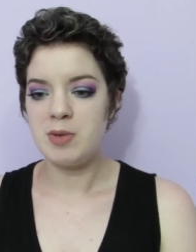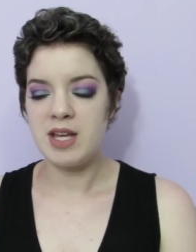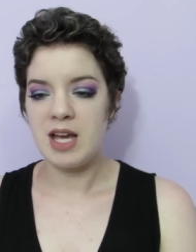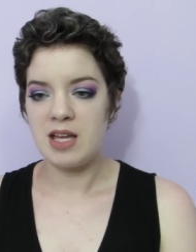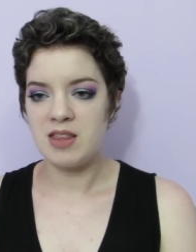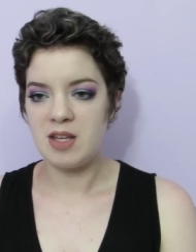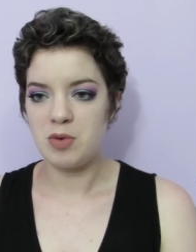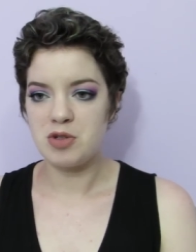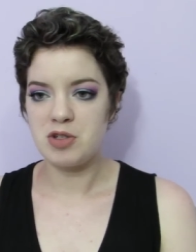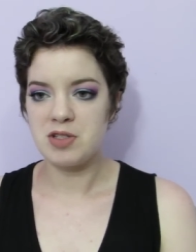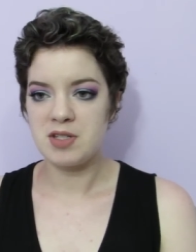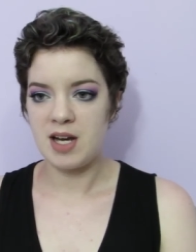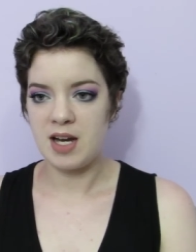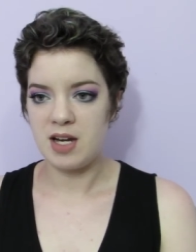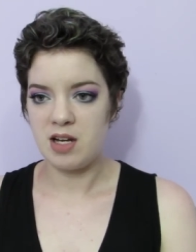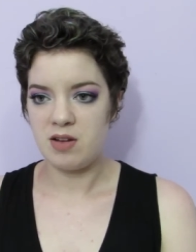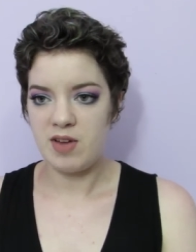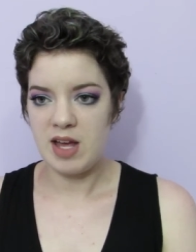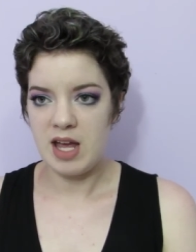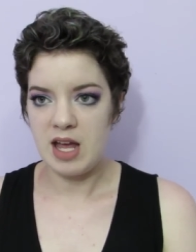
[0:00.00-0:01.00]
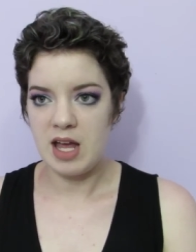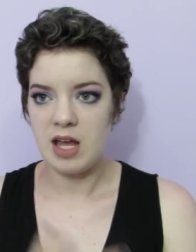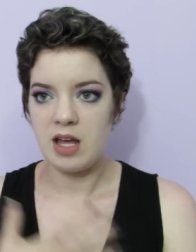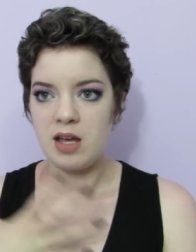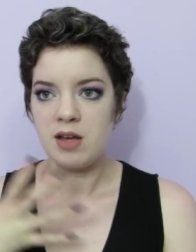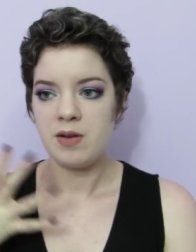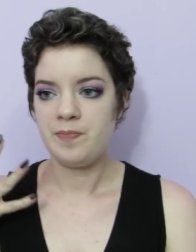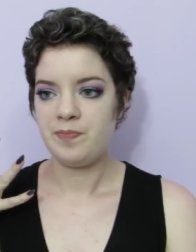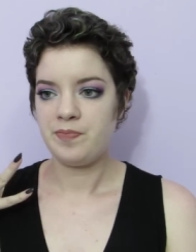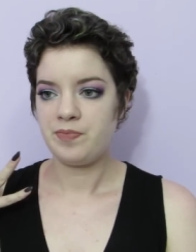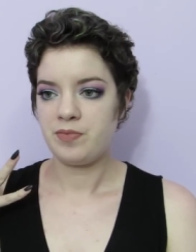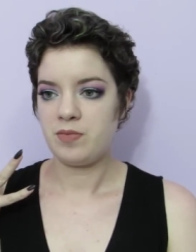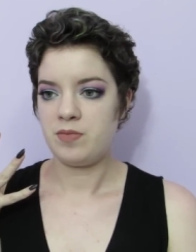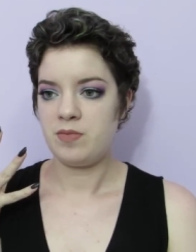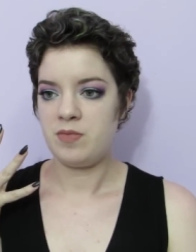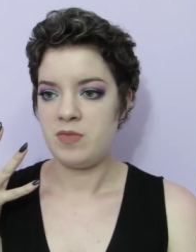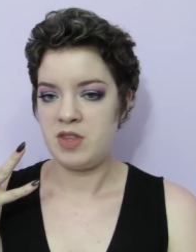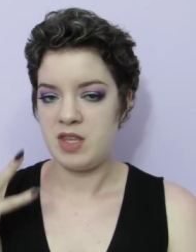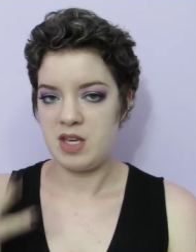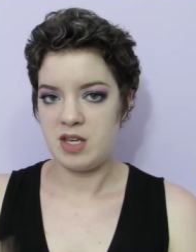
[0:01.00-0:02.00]
again, that was just kind of a,
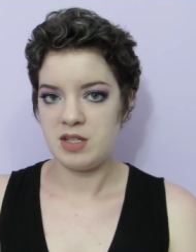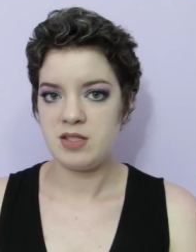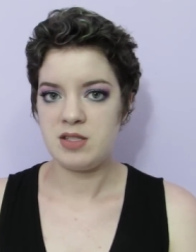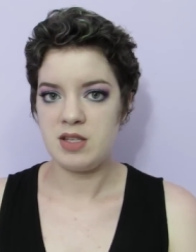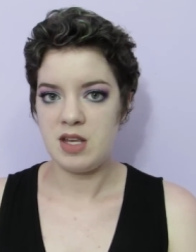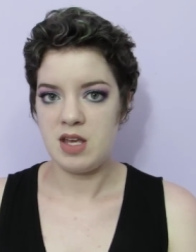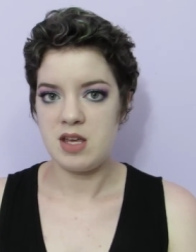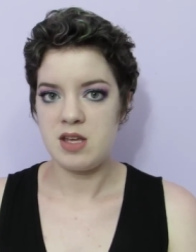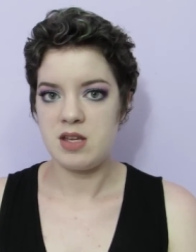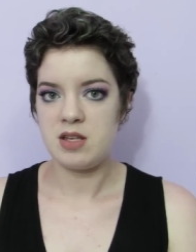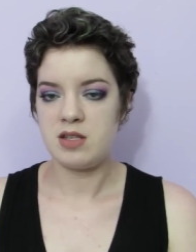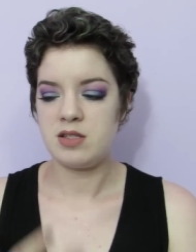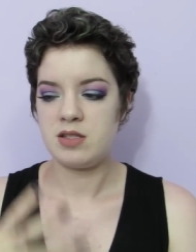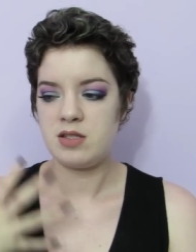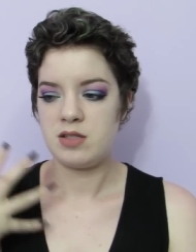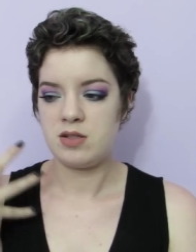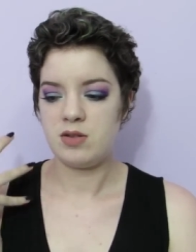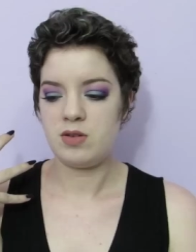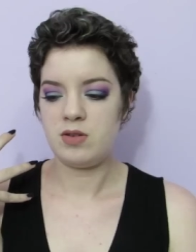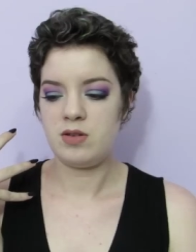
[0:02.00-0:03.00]
this is